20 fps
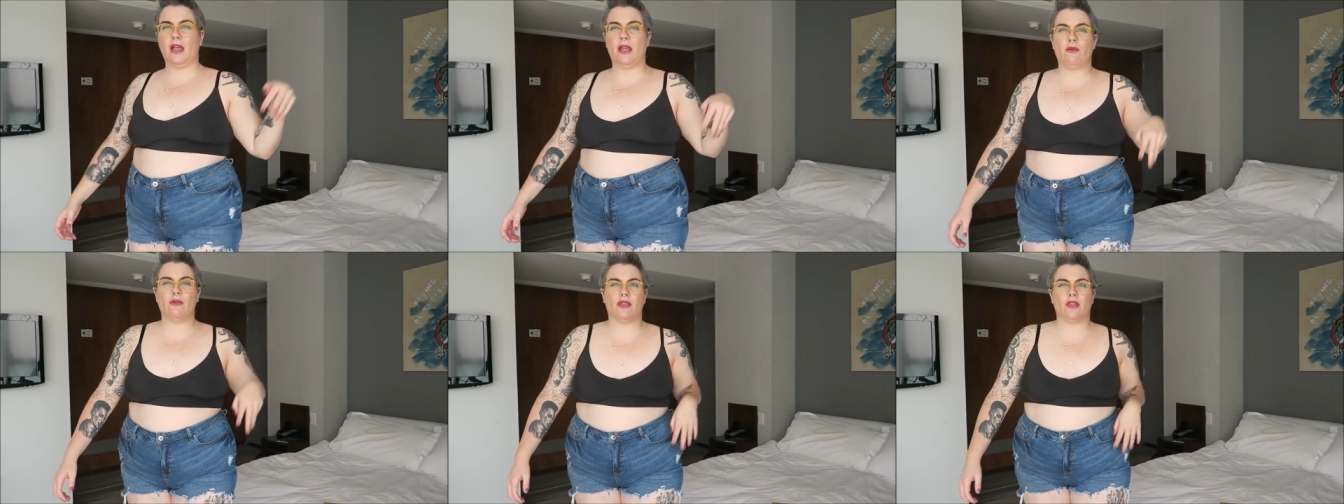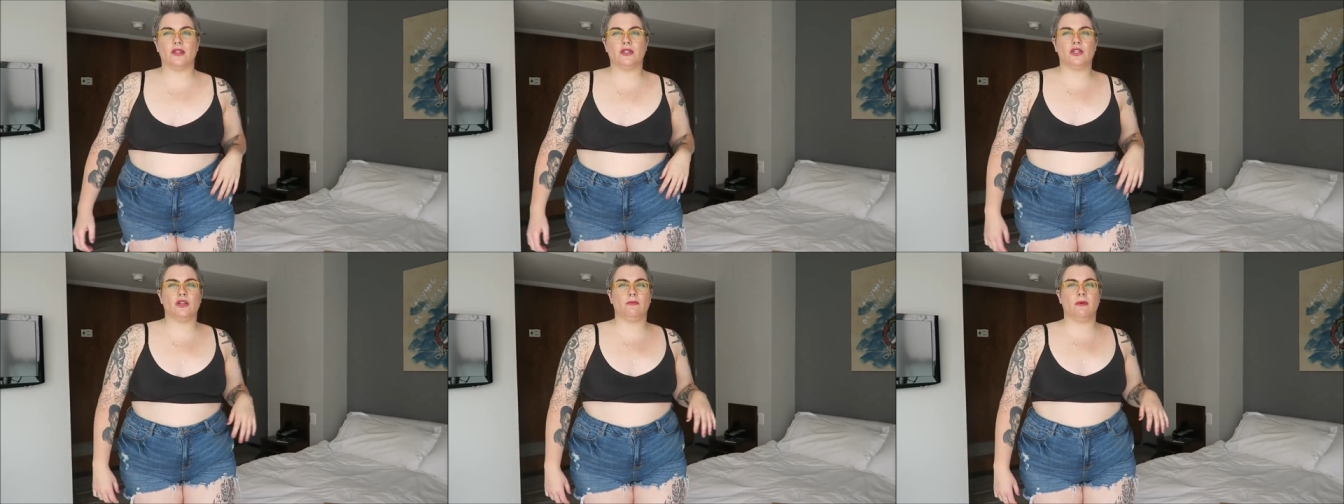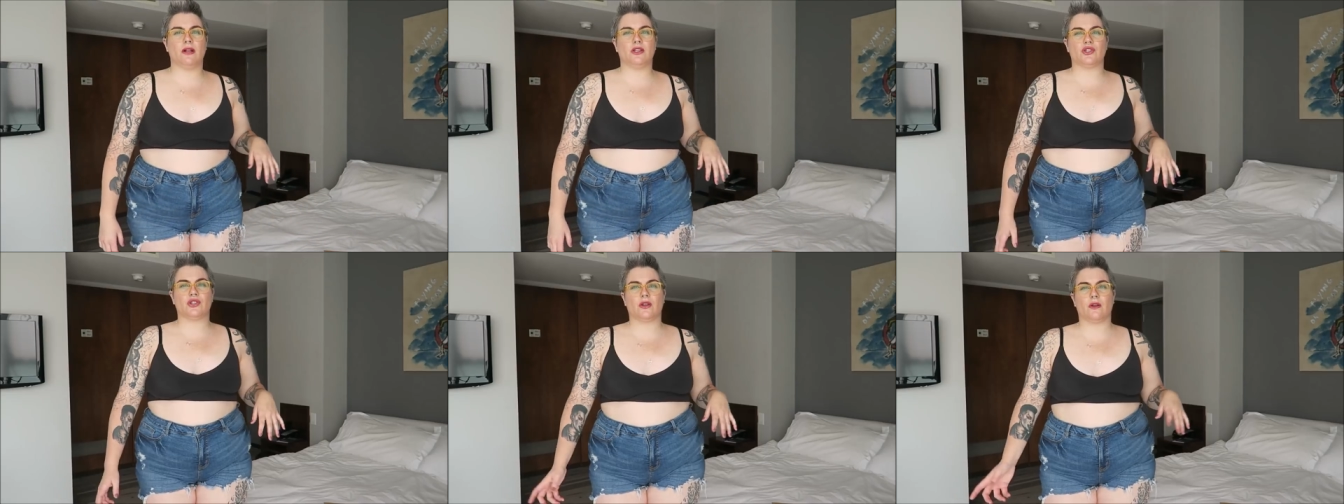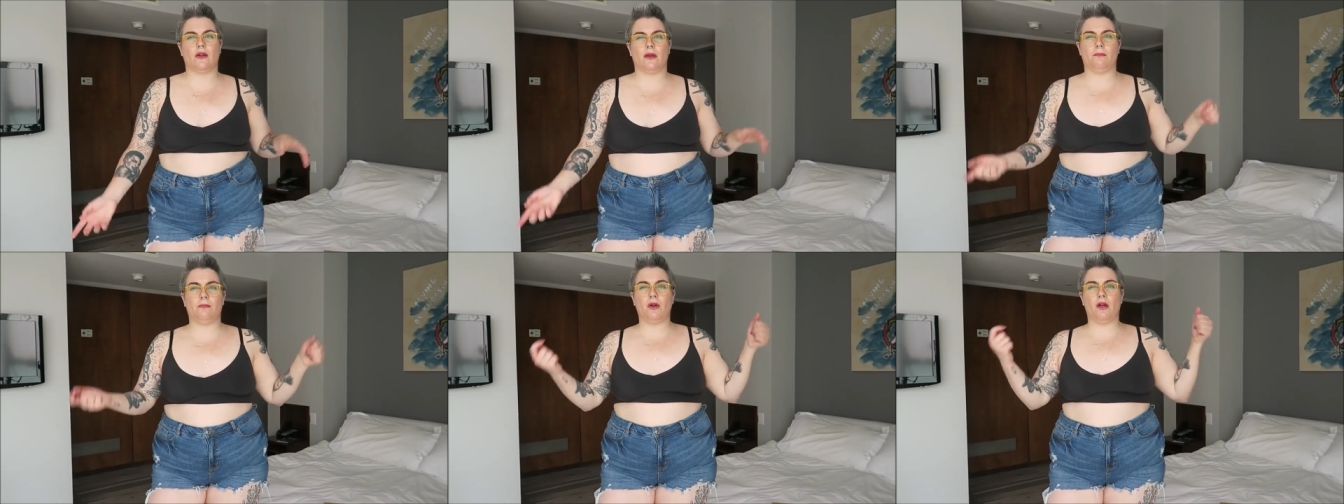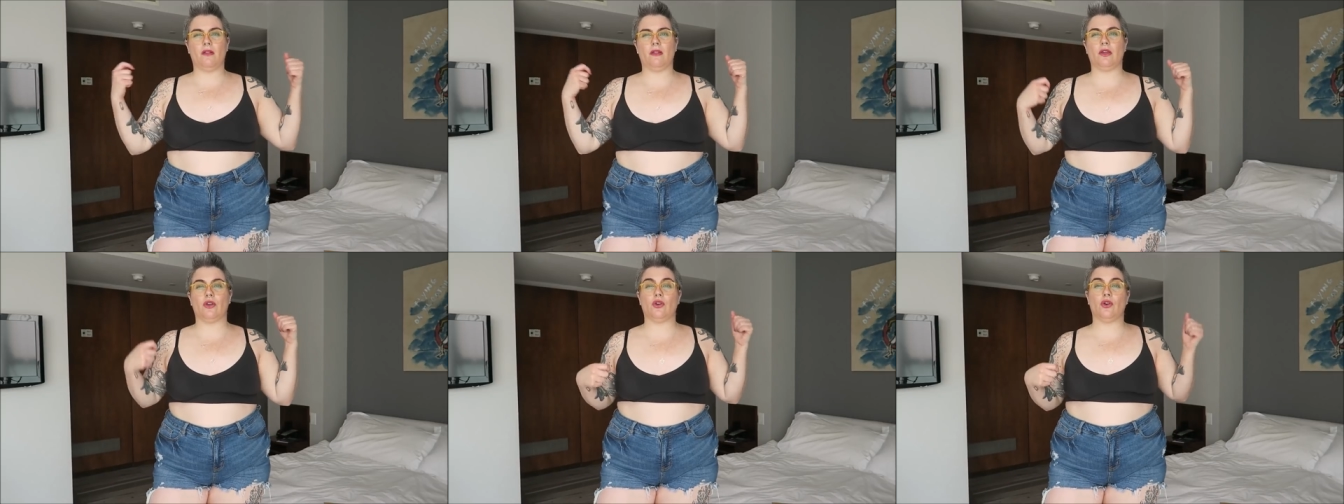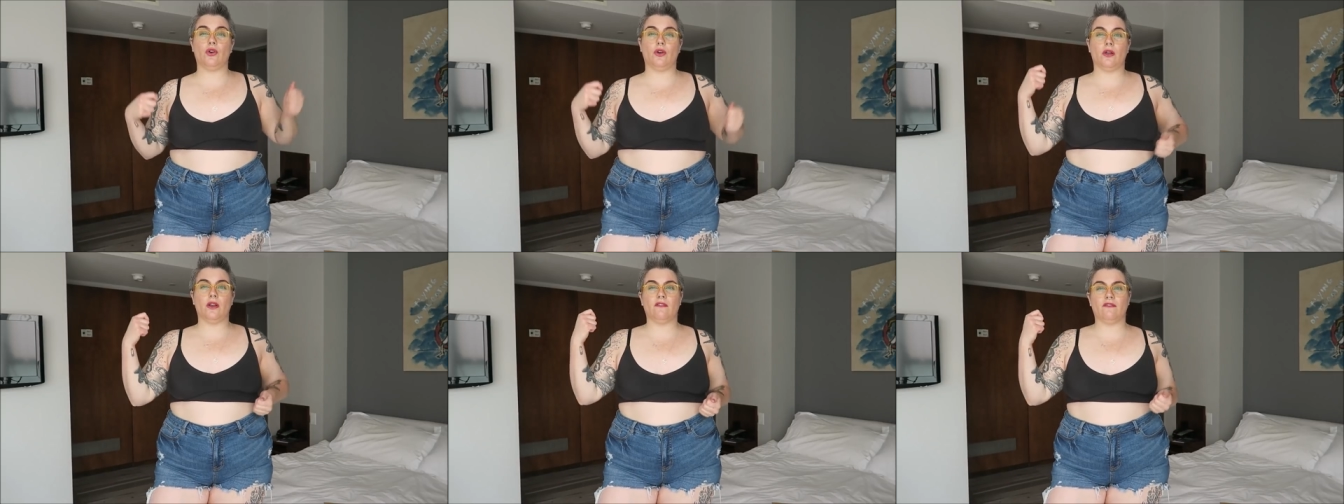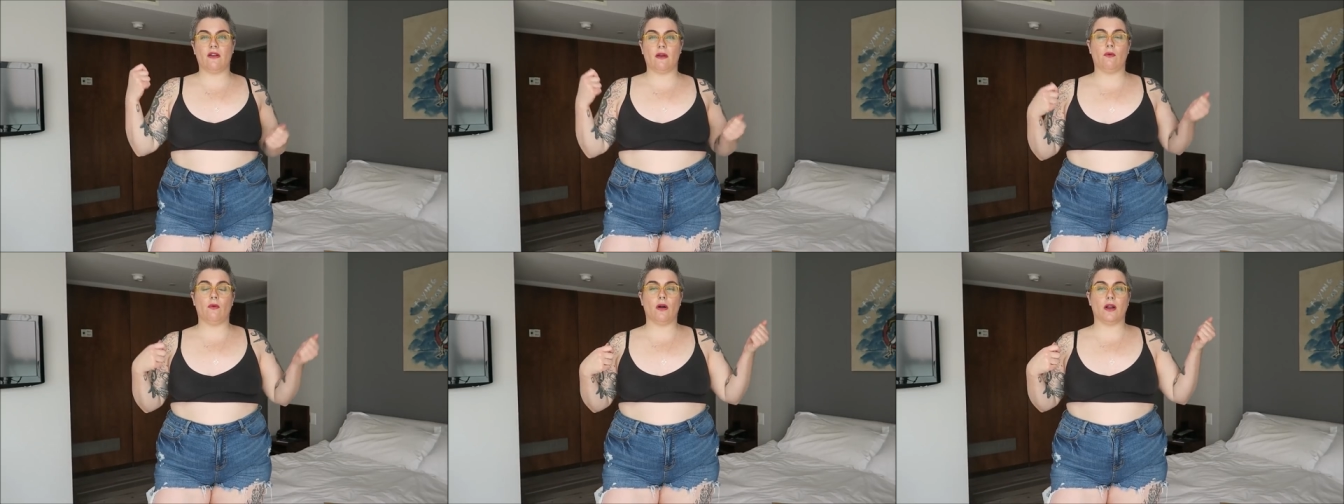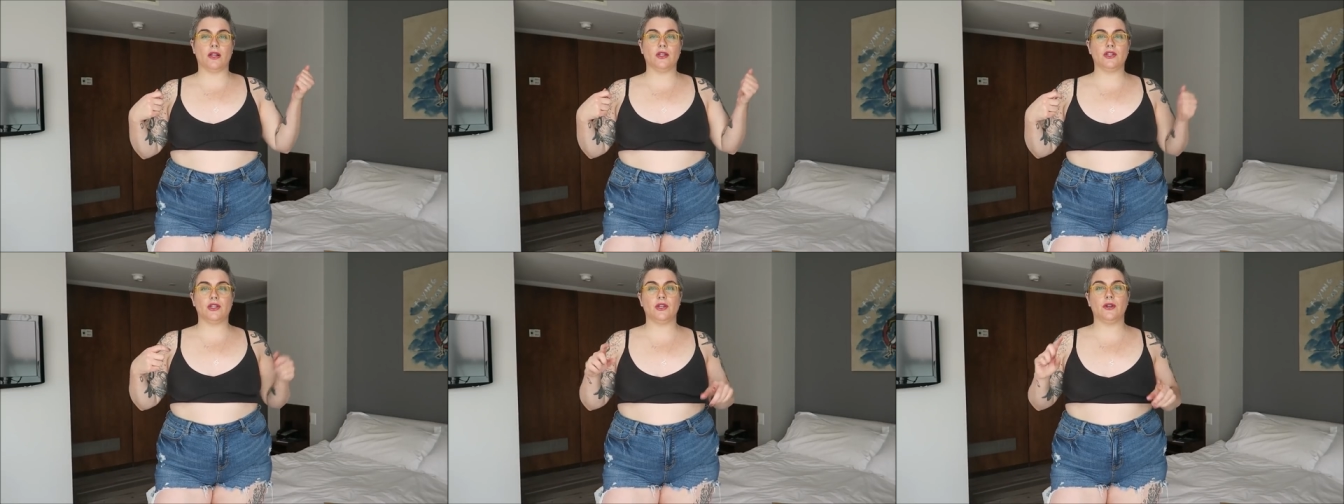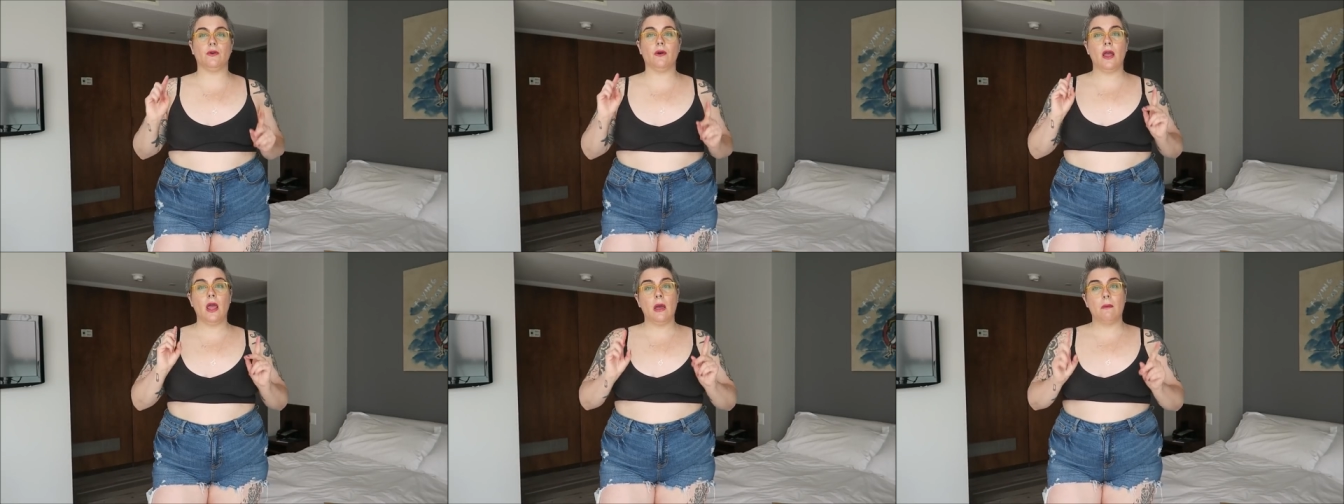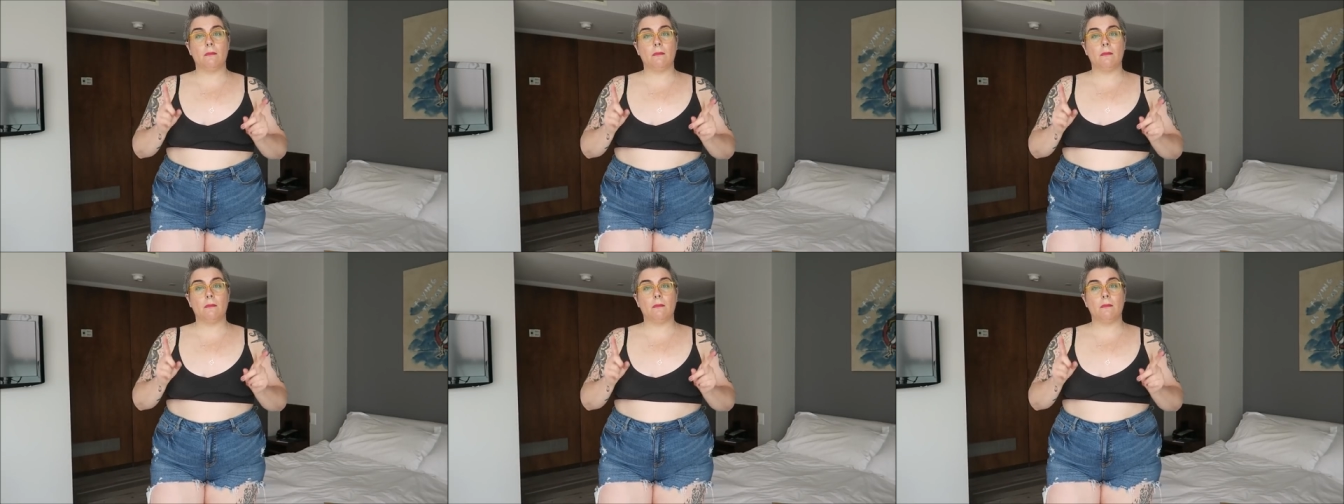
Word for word: play with it too much. I probably could if I wanted to.